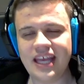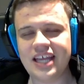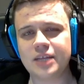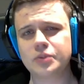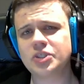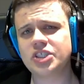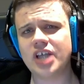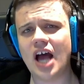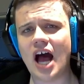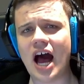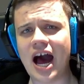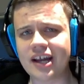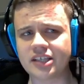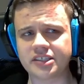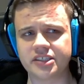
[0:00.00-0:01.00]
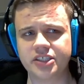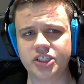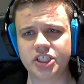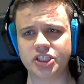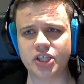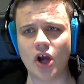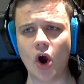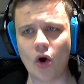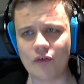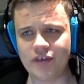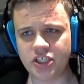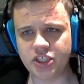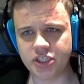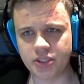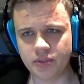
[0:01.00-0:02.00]
It was honestly just
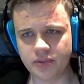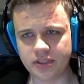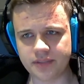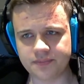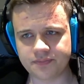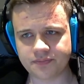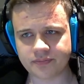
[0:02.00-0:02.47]
overtuned.